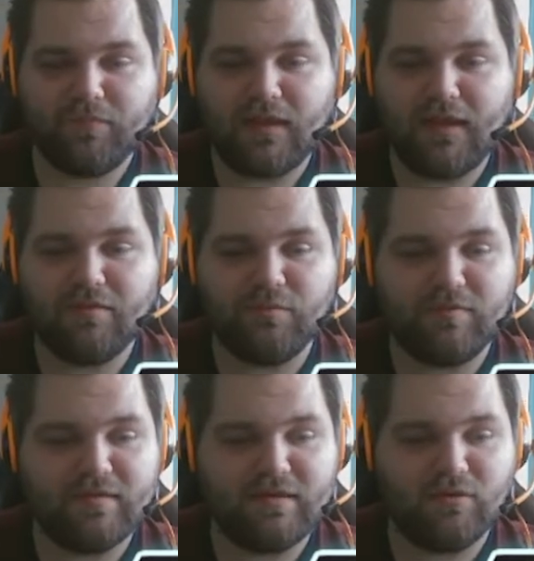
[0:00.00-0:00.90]
As we
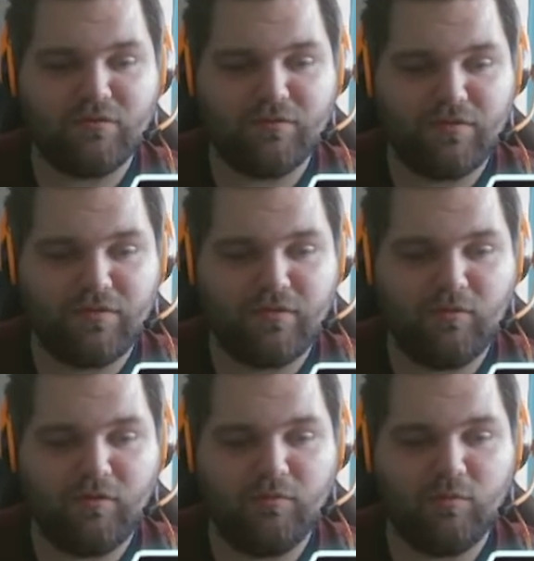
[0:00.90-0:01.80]
see, he goes for this
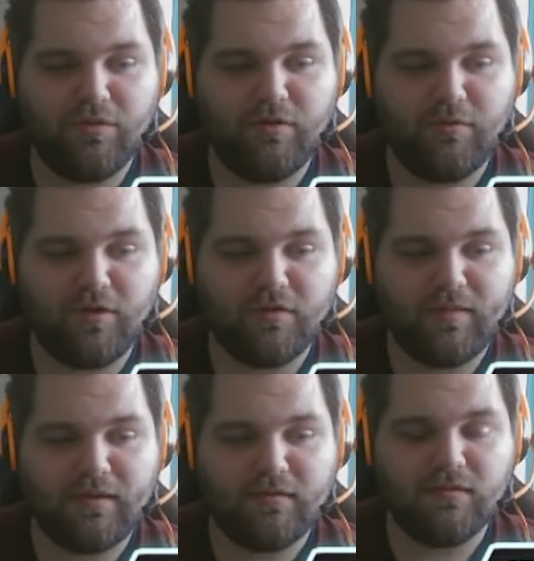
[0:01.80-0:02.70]
1/3 pot
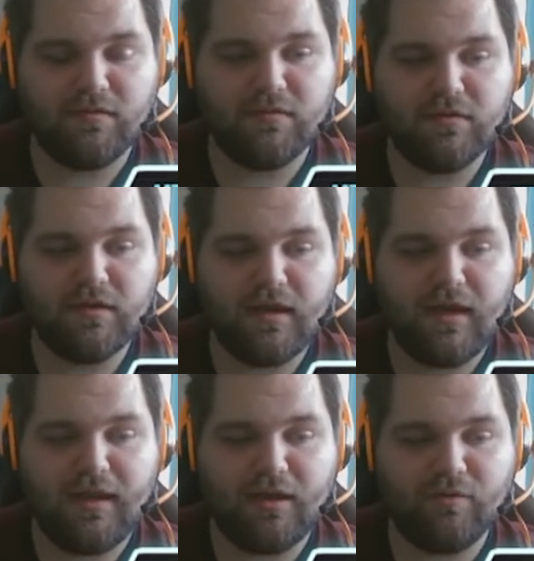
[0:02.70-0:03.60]
bet,
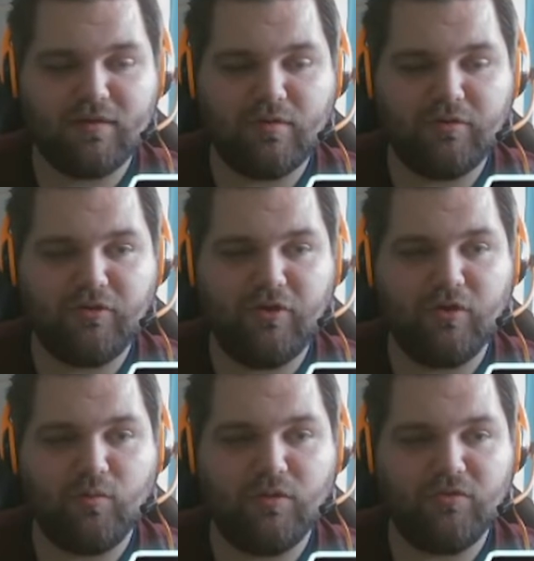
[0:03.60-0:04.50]
and now it's our turn
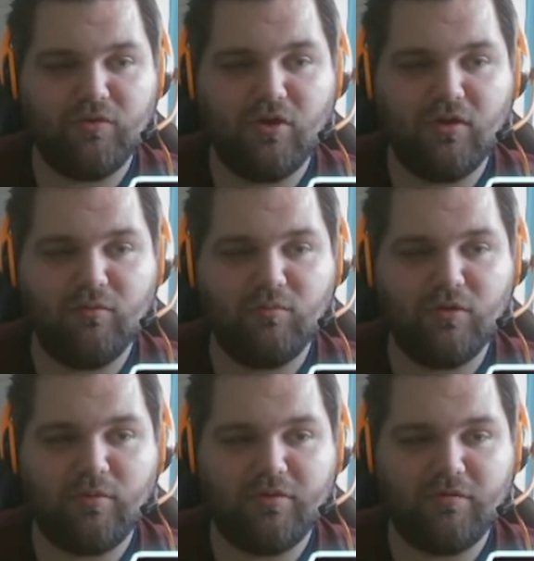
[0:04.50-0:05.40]
what to call. We
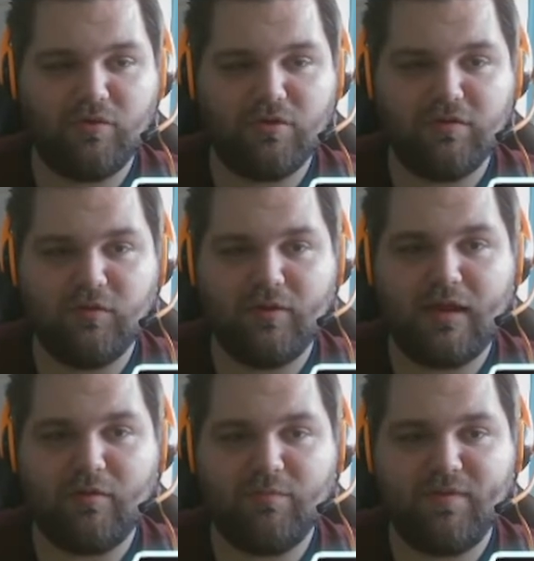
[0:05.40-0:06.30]
always, of course, look at
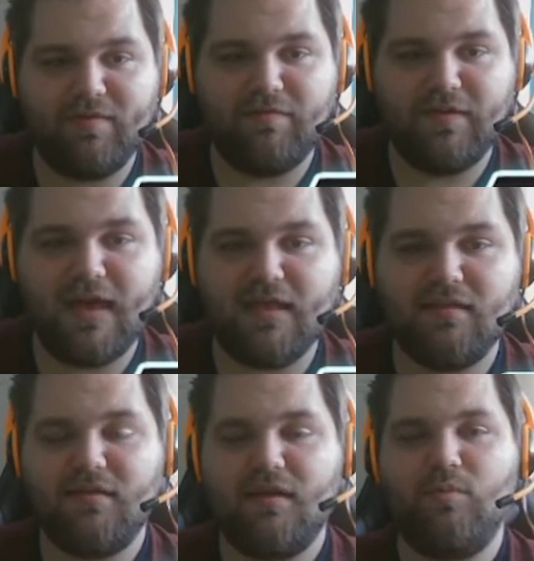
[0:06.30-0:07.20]
our specific
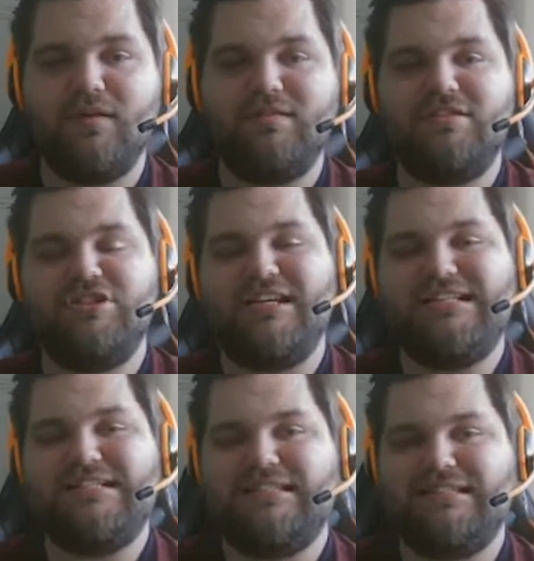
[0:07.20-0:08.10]
hand, which
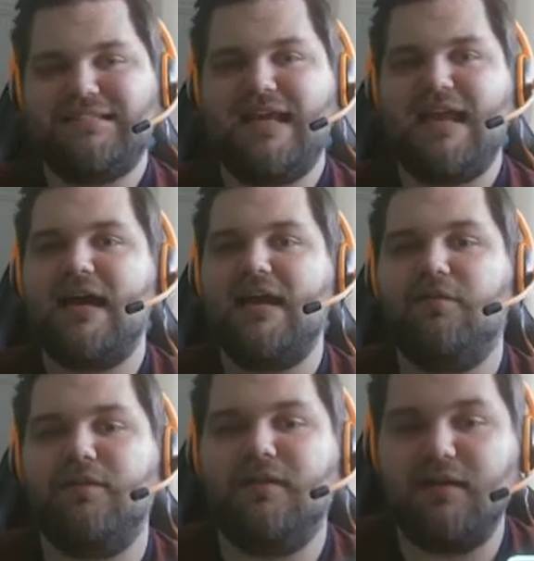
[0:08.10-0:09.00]
is the 10-9
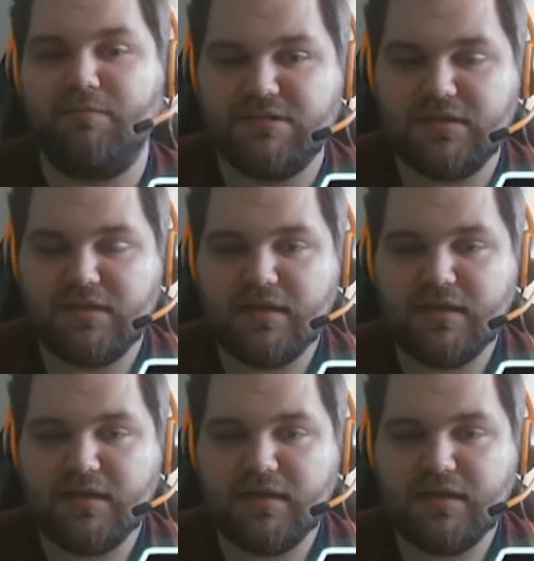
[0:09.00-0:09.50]
of clubs.